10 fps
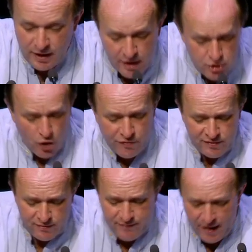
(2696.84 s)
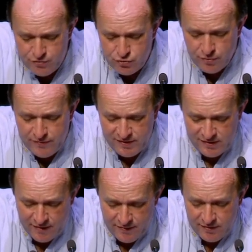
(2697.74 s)
Here Johnson found two of his
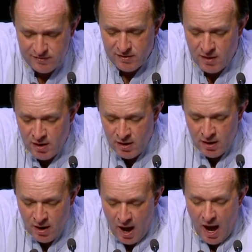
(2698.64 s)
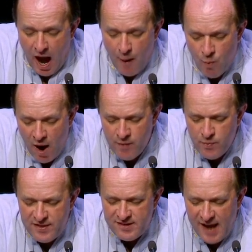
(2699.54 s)
servants, and
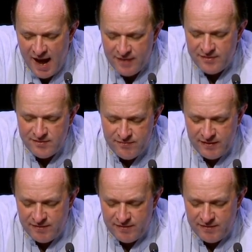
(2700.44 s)
one with his hands and